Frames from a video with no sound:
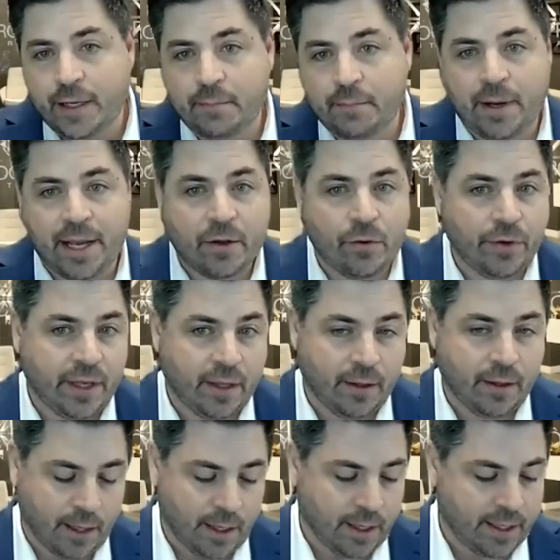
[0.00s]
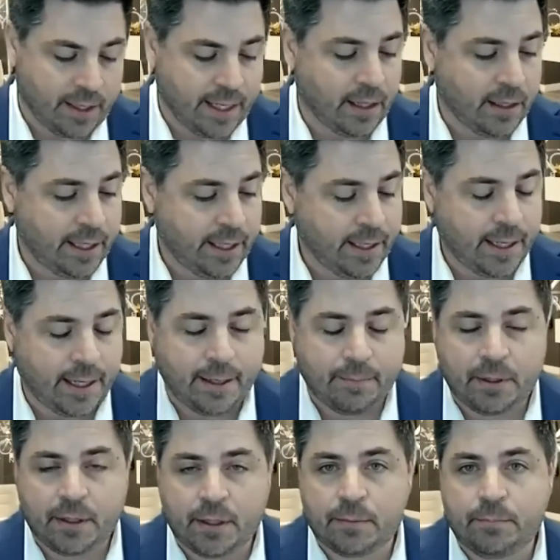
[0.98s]
Michael Kelly. I'm
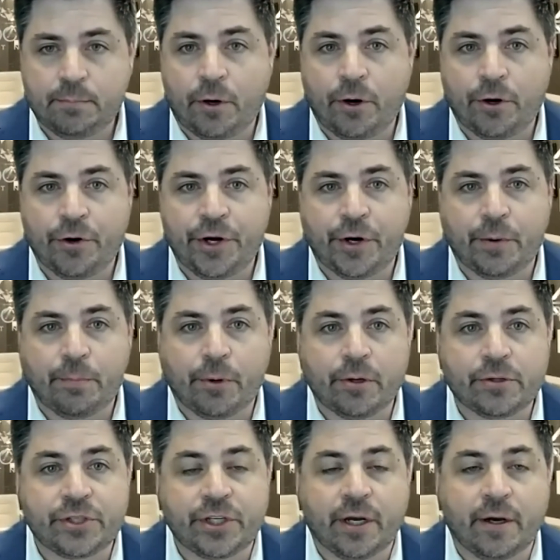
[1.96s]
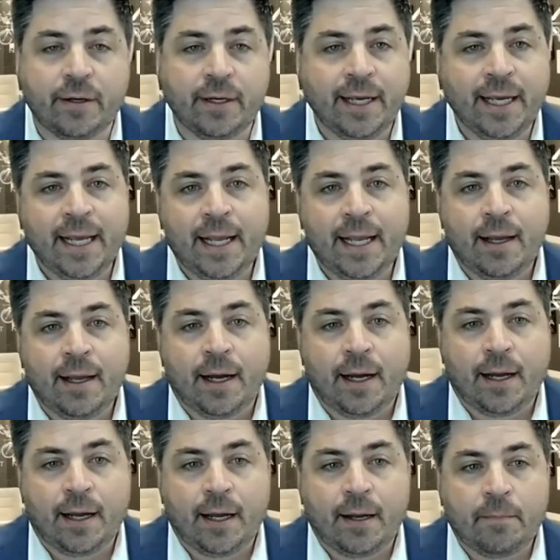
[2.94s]
a partner here at Procyon.
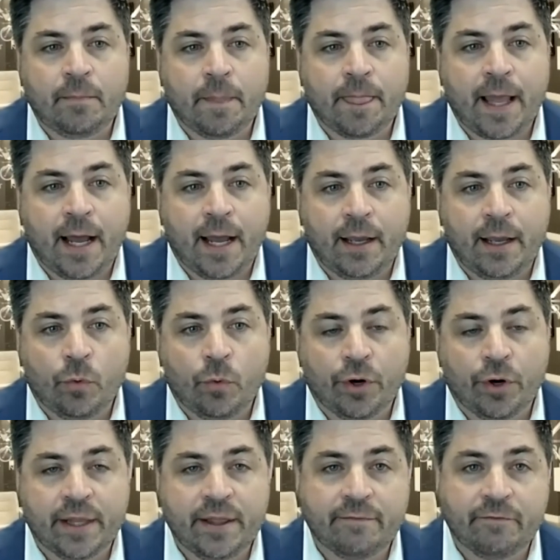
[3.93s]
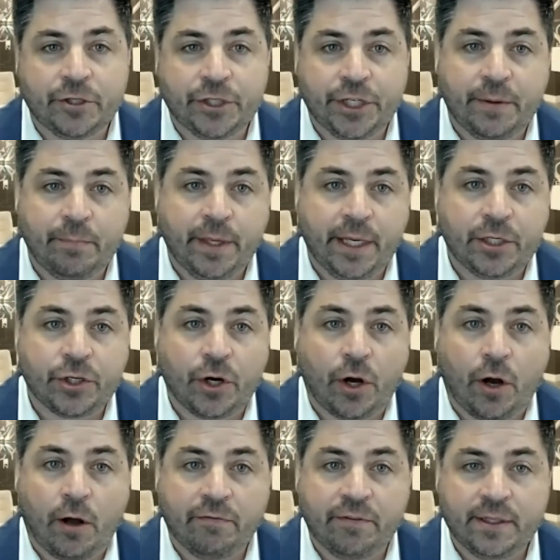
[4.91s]
I work in the Virginia Beach
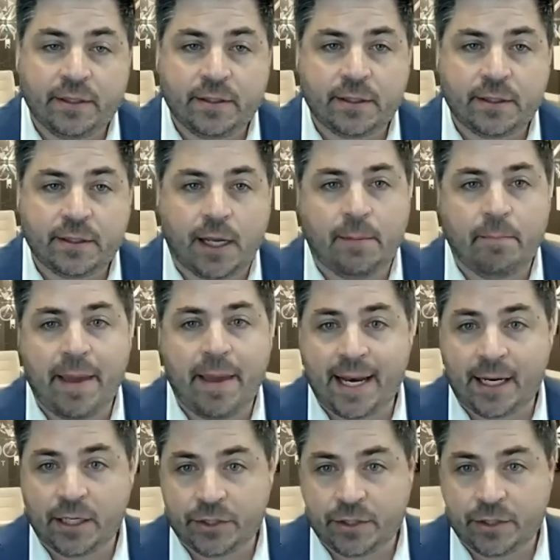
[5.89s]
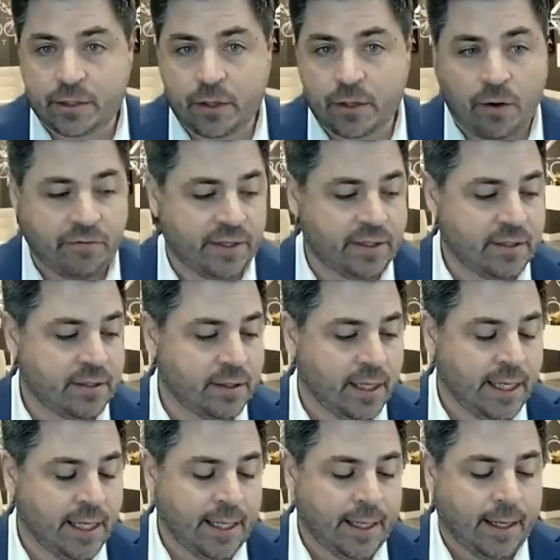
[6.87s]
office, manage this office,
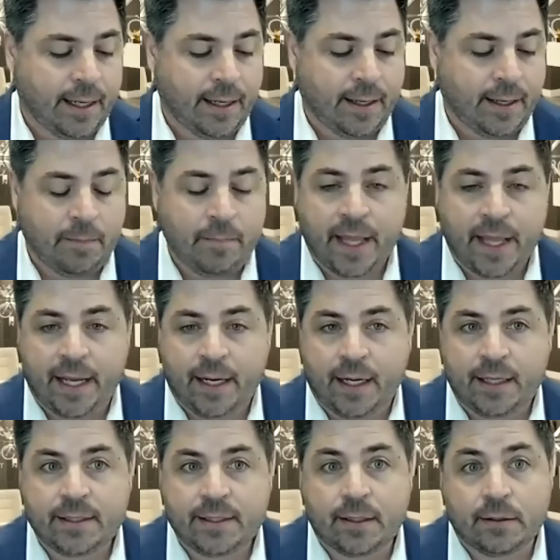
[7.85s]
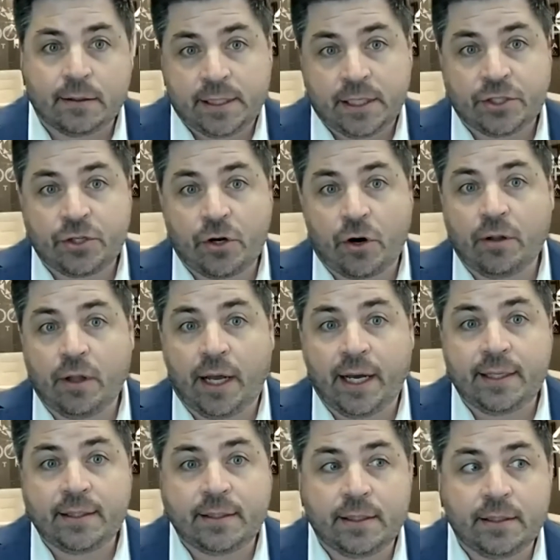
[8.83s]
and I assist our
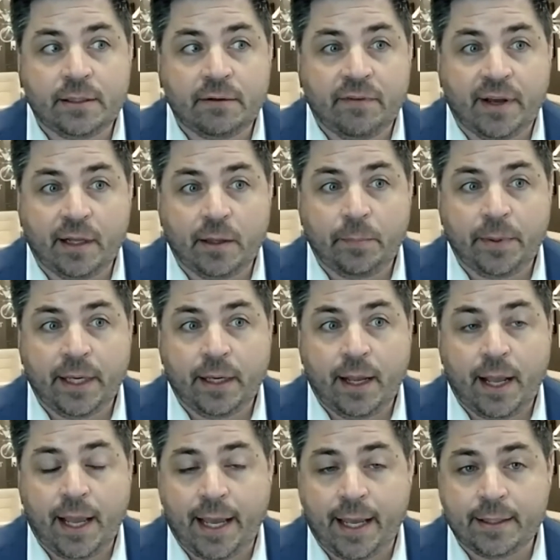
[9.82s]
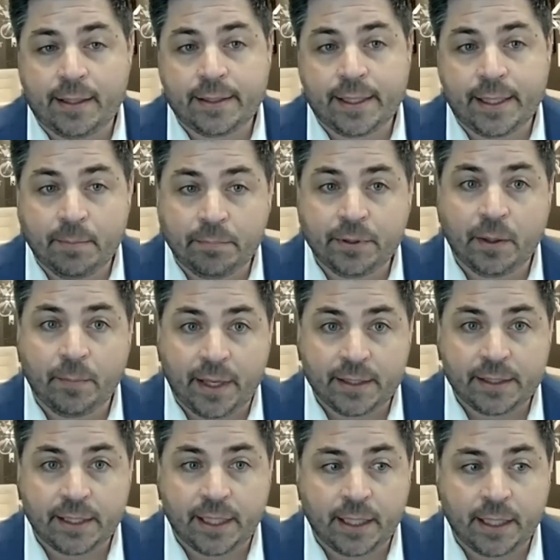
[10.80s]
clients in developing and
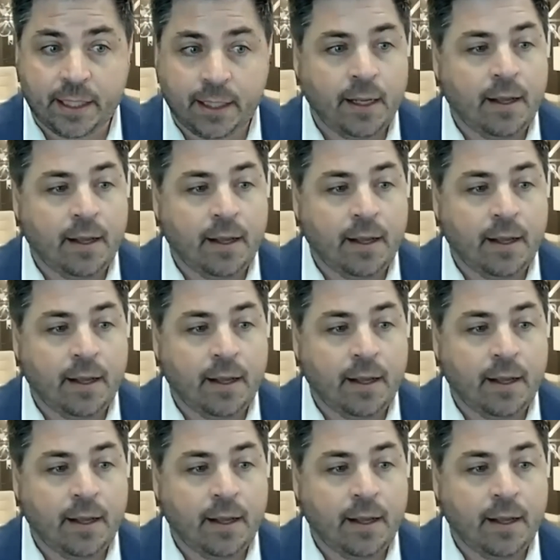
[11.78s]
implementing